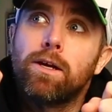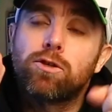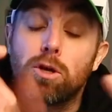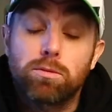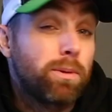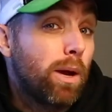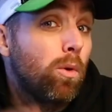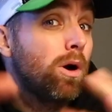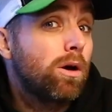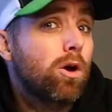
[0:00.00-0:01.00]
stops them getting
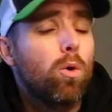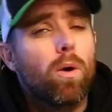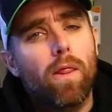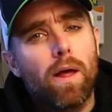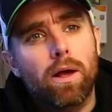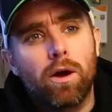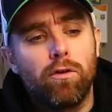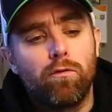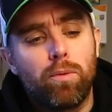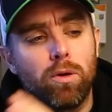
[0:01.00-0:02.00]
work or whether that kind
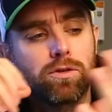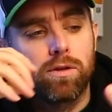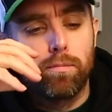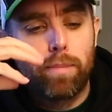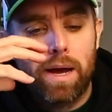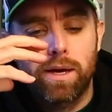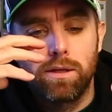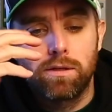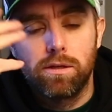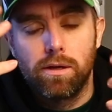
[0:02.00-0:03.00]
of puts them back
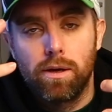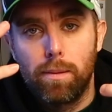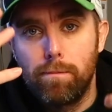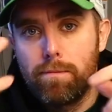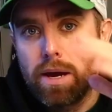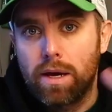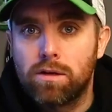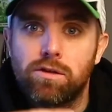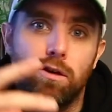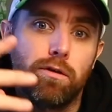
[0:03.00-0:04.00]
into the
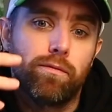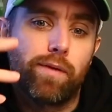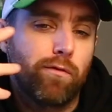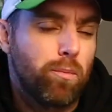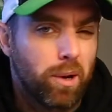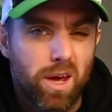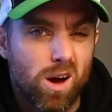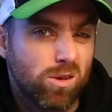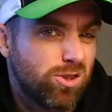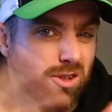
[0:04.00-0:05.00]
mix of everybody
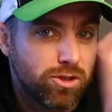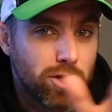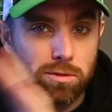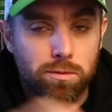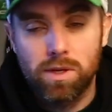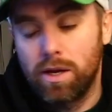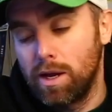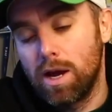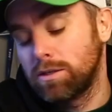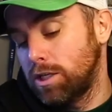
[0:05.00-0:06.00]
else and stops them standing
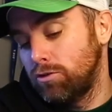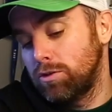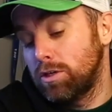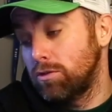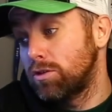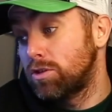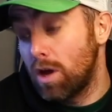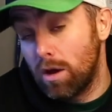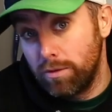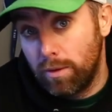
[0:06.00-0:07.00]
out, etc., etc. So
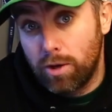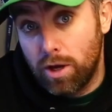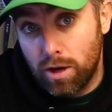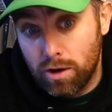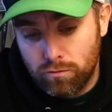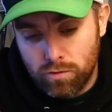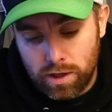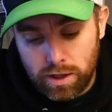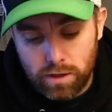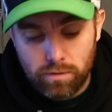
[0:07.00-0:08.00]
I'm going to
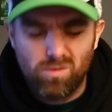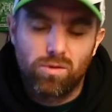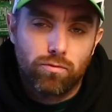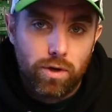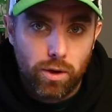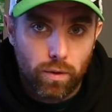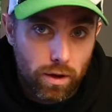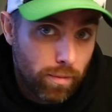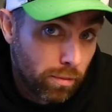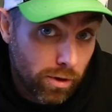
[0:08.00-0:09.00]
really, not really
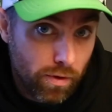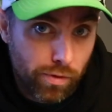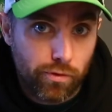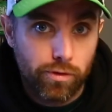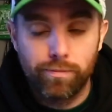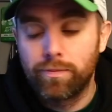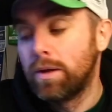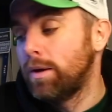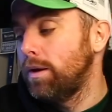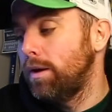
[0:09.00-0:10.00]
quickly, but I'm going to run through
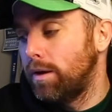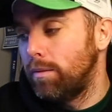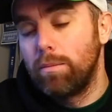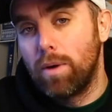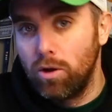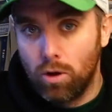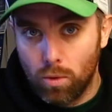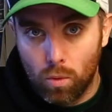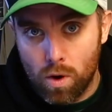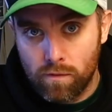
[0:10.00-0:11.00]
them um, in my
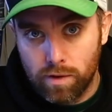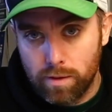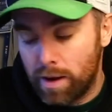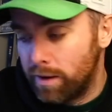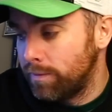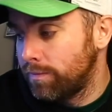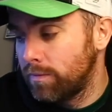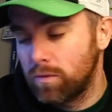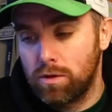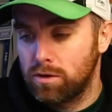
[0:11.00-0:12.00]
normal waffly manner.
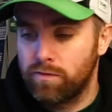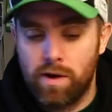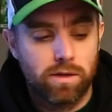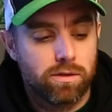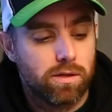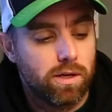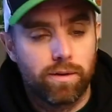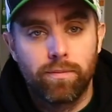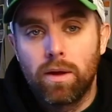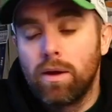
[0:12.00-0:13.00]
Lots of hands
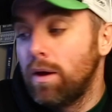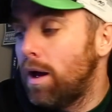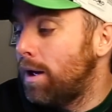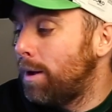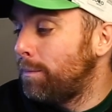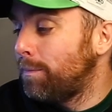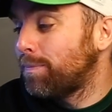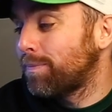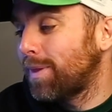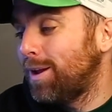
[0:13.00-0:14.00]
today. Um,
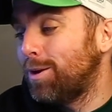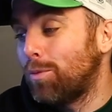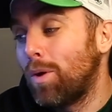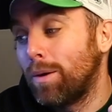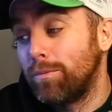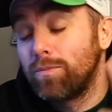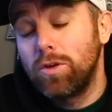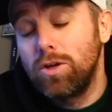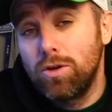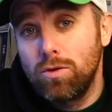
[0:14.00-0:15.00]
Number one,
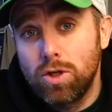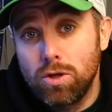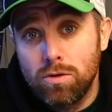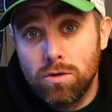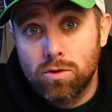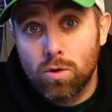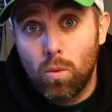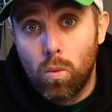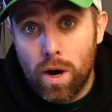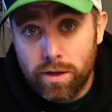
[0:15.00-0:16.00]
you use
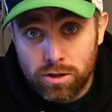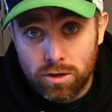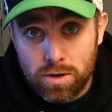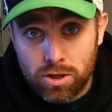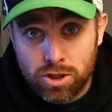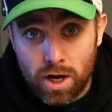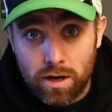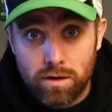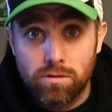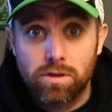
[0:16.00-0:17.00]
way too much
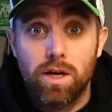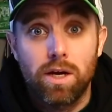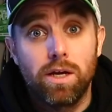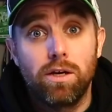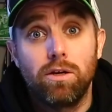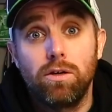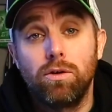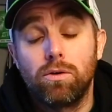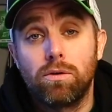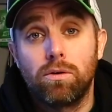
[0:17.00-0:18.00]
shadows in
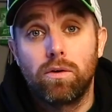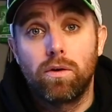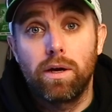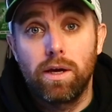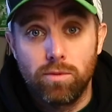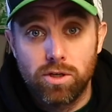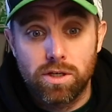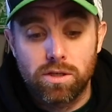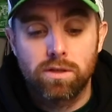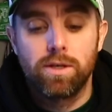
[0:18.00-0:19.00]
your
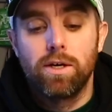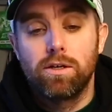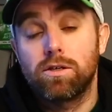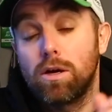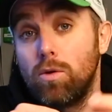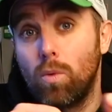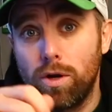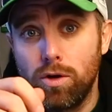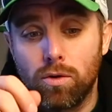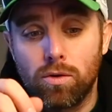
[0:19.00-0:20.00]
images. So
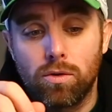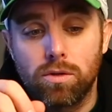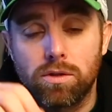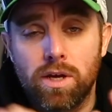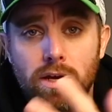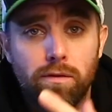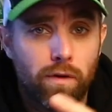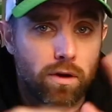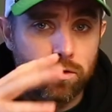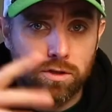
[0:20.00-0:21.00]
when you're taking the
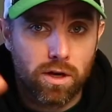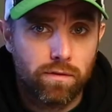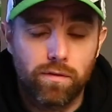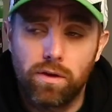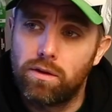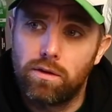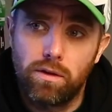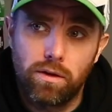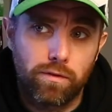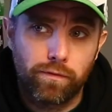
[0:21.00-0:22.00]
photos and stuff,
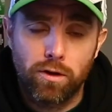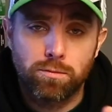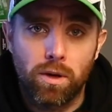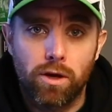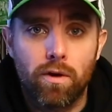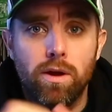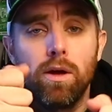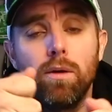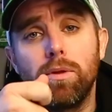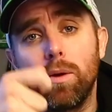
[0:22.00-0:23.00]
and the photos might look great,
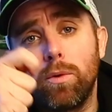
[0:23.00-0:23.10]
but